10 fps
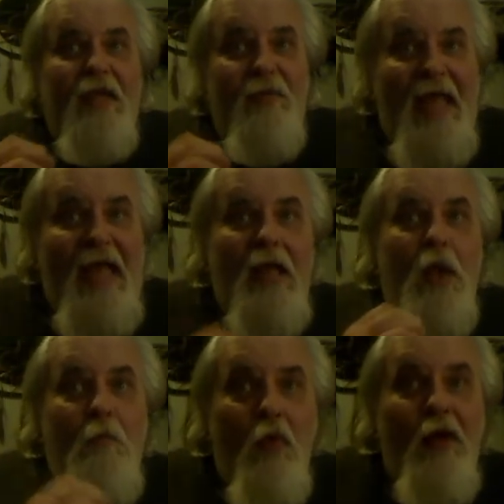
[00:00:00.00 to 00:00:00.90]
that
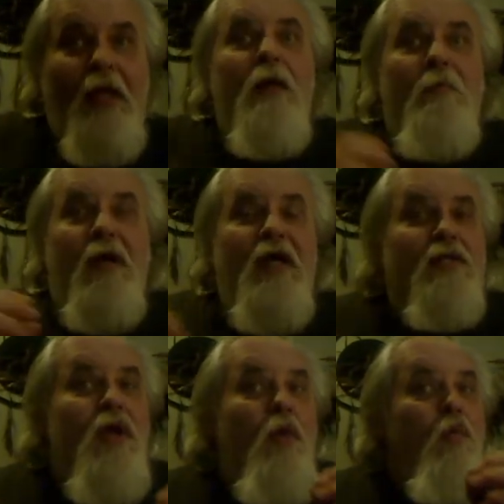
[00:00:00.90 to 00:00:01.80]
point because
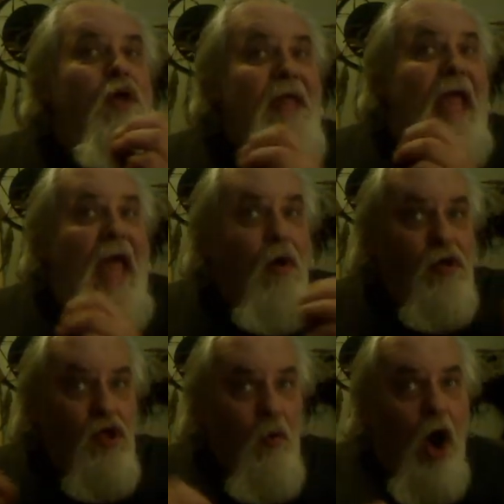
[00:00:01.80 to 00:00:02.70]
without
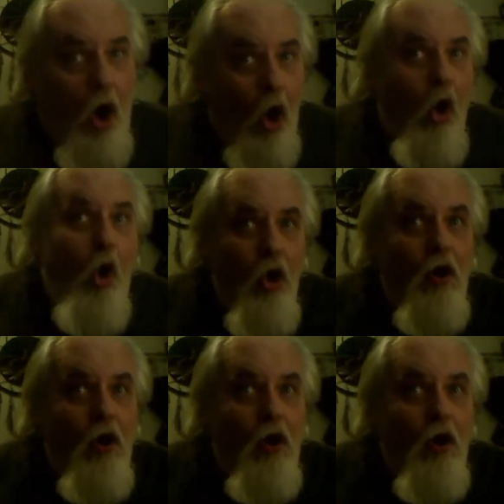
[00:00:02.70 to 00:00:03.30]
you all,